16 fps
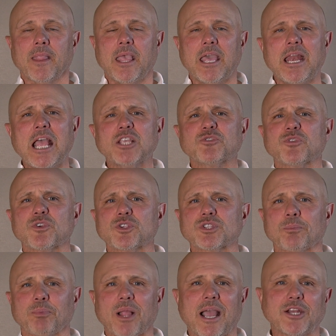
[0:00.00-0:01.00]
And as for
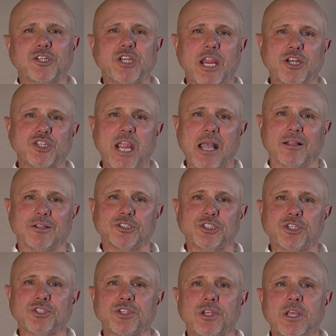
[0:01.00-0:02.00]
supply chain
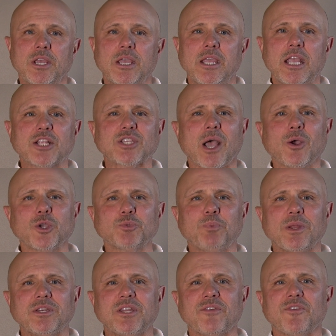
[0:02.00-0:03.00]
challenges, it's always
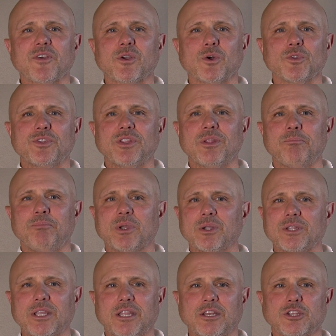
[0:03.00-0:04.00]
been difficult in the
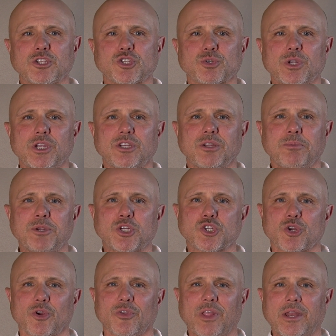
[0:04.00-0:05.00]
building industry to be
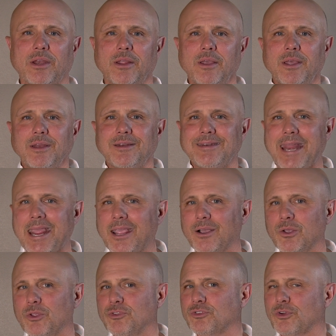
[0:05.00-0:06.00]
sure that
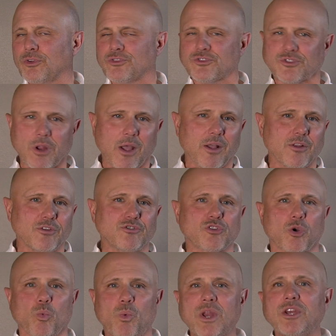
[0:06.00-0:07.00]
nails or studs
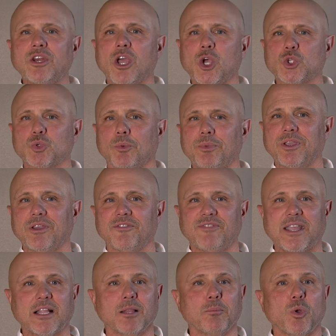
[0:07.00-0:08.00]
or windows will
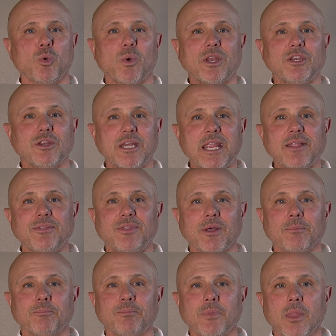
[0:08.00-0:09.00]
available when you need
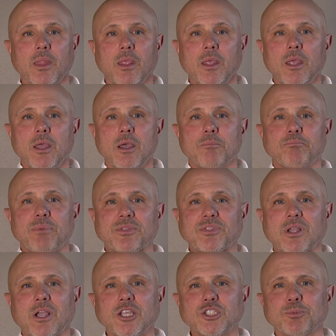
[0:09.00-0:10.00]
them. But
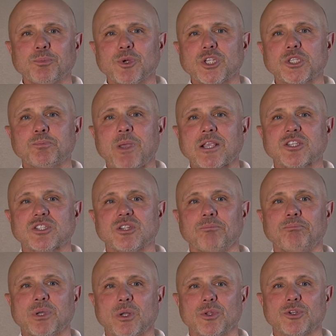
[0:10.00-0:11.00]
the customer expects the
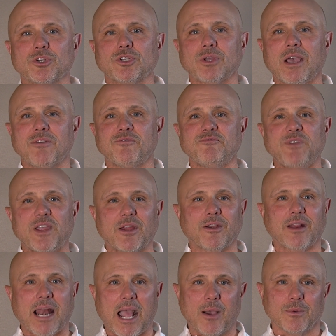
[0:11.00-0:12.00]
builder to have
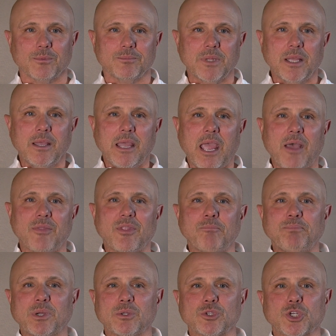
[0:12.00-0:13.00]
figured it out, and the
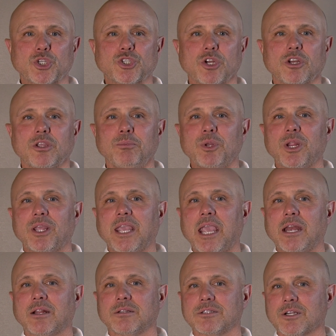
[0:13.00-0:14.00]
builder should
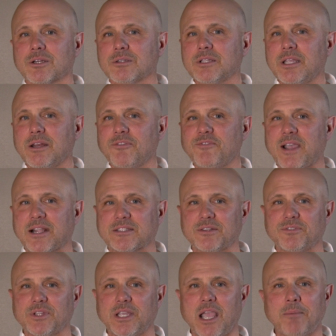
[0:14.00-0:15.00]
communicate clearly and
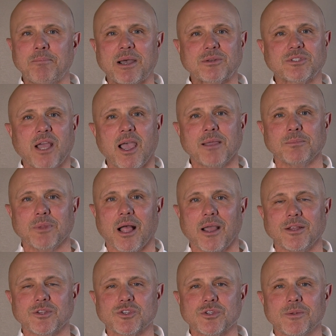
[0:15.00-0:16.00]
effectively about
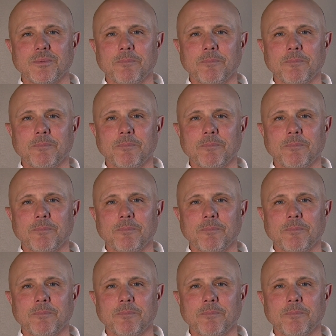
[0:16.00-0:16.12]
timelines.